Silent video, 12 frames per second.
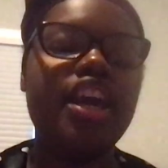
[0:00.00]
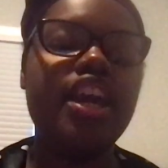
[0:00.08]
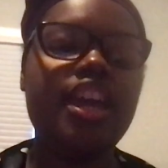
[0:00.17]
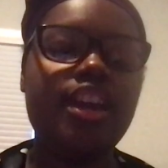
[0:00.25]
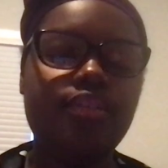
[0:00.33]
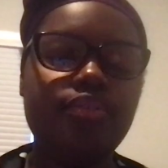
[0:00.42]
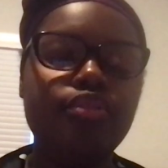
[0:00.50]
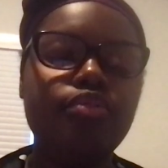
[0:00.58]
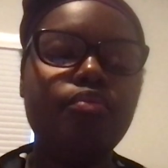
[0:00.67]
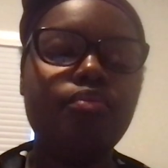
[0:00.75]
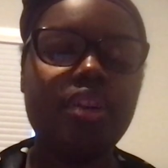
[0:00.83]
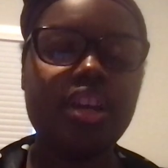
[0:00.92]
If
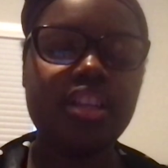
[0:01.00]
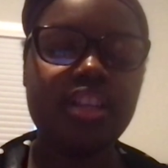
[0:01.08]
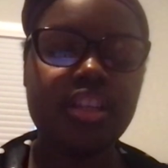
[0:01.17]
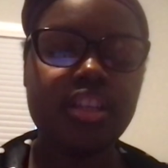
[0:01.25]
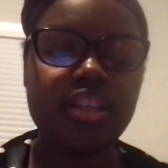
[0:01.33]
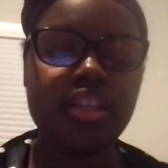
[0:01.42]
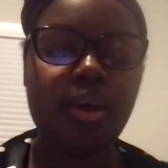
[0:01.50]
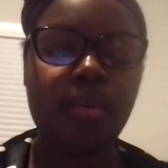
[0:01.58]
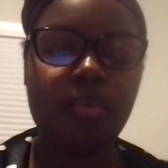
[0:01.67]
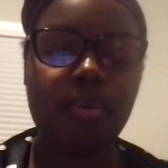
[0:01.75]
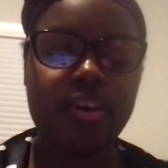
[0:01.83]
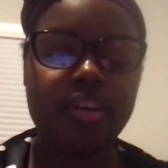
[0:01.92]
you witness
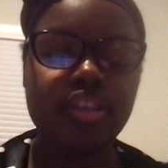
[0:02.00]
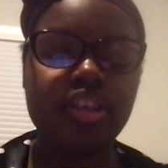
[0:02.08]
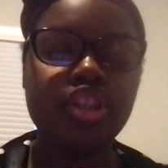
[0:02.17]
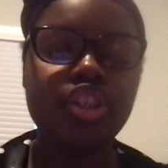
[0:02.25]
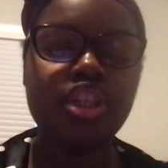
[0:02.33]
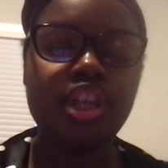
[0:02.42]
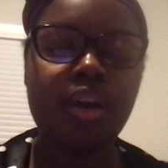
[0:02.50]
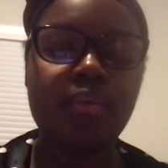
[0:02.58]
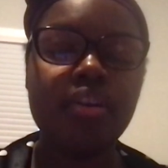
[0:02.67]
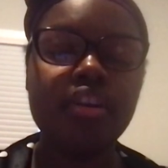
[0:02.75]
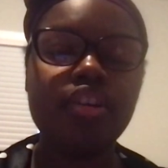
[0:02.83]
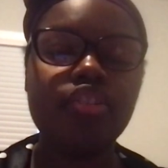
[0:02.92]
someone
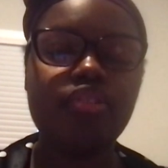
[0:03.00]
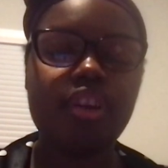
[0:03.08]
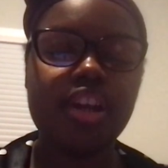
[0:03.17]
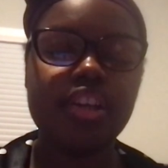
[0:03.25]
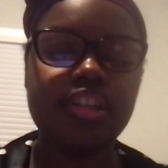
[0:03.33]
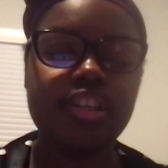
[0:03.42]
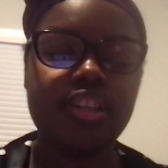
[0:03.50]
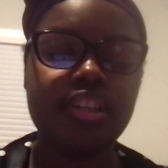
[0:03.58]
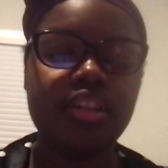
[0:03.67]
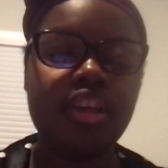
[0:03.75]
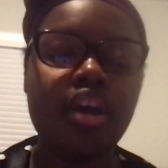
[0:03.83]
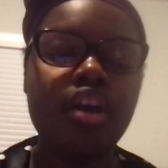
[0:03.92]
showing
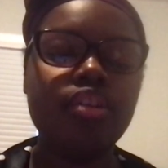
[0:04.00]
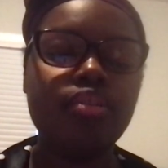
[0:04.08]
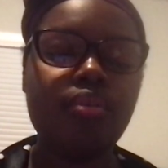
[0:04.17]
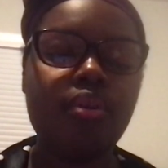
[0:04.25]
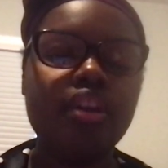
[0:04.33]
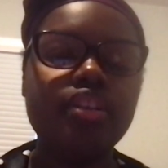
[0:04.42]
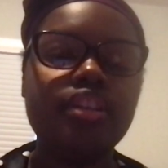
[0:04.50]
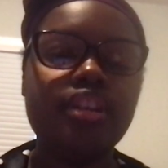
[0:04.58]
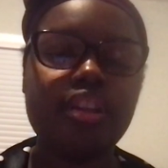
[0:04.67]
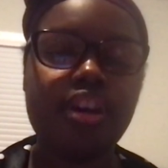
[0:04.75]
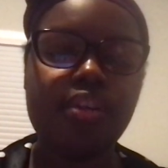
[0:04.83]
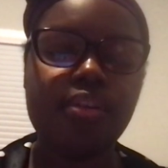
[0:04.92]
aggression towards
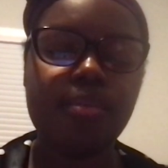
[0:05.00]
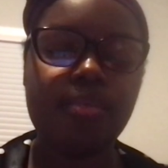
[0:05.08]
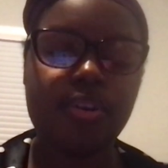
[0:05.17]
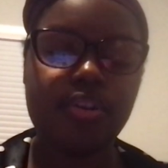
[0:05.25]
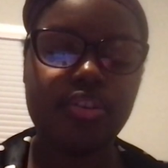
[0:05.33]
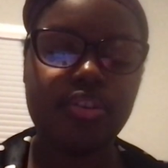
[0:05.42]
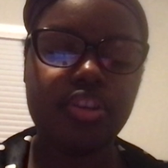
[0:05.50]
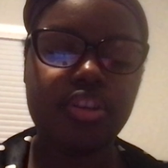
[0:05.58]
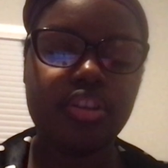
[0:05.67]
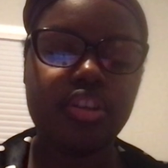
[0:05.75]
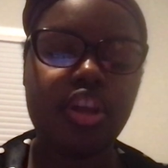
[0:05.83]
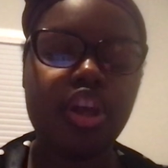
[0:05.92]
another
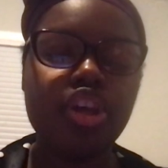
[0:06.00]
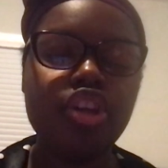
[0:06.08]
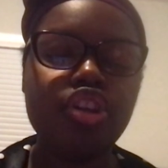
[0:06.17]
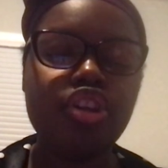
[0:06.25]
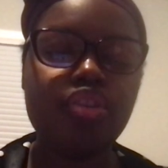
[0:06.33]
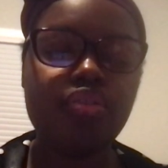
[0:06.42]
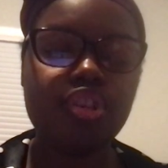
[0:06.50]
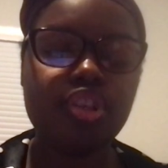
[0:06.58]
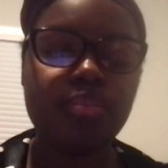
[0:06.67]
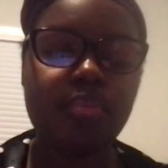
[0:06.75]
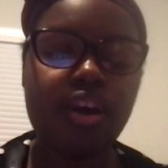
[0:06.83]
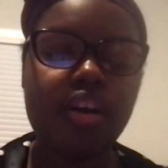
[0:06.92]
person, your
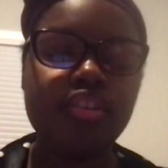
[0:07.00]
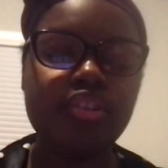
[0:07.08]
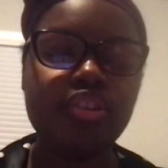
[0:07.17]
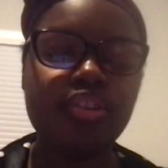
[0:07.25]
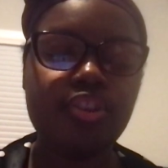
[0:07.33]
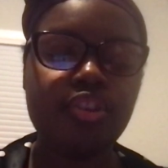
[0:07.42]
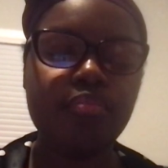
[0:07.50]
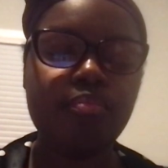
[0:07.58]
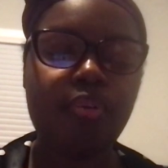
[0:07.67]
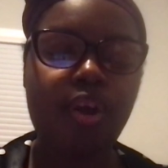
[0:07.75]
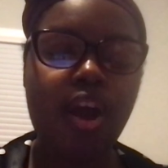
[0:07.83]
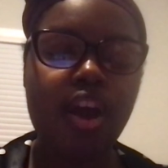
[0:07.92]
response should
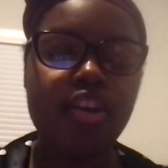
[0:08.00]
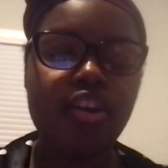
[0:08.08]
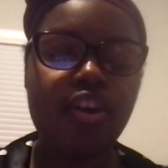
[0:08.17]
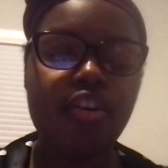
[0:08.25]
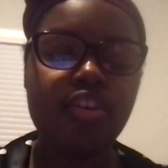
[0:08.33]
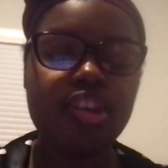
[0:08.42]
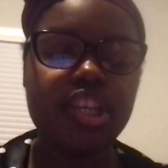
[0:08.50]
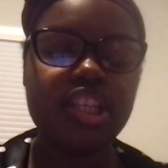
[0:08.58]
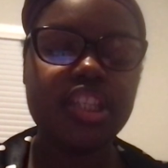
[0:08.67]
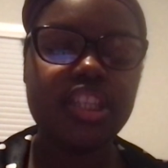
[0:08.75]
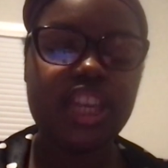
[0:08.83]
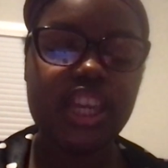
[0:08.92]
priority
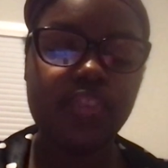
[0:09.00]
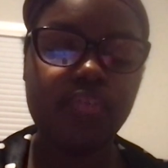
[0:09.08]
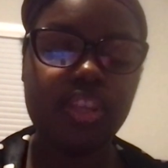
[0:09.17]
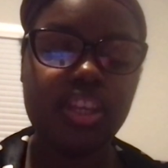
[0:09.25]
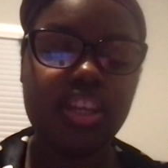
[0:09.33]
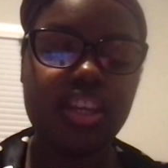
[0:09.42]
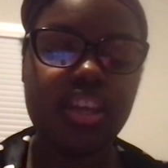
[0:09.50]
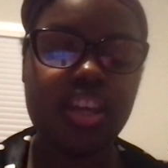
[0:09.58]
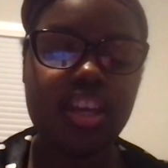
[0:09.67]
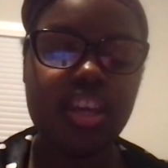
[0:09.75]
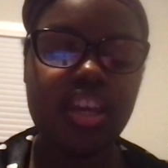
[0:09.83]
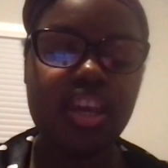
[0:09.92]
safety
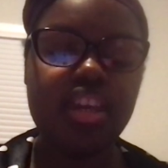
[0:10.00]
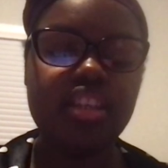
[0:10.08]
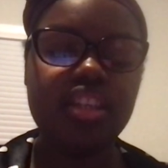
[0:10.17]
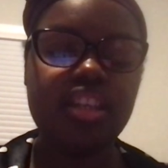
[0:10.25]
and